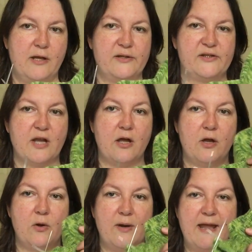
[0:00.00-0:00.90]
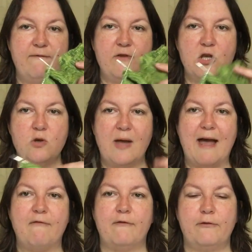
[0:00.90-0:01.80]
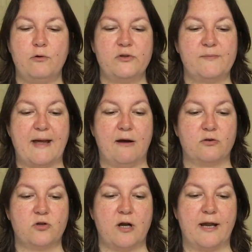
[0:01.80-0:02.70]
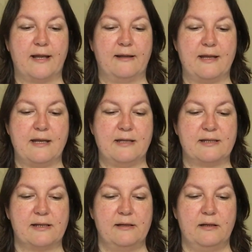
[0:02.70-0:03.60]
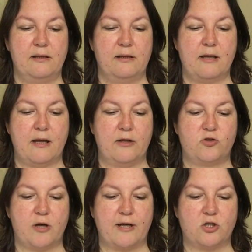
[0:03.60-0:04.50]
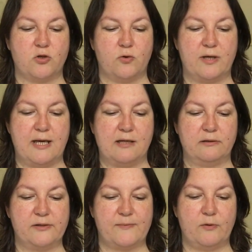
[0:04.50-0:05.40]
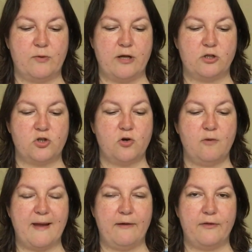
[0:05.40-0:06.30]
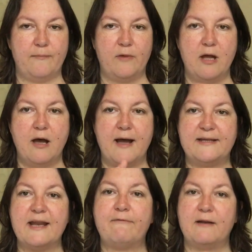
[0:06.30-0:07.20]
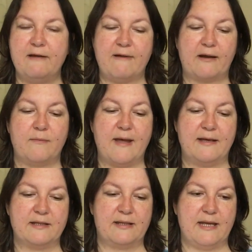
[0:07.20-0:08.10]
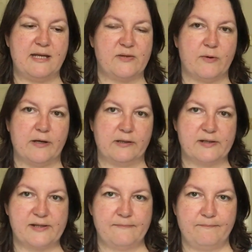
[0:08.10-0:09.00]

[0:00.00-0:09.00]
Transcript: So if you have thought about trying these, trying short needles but weren't sure about them, I definitely recommend these ones.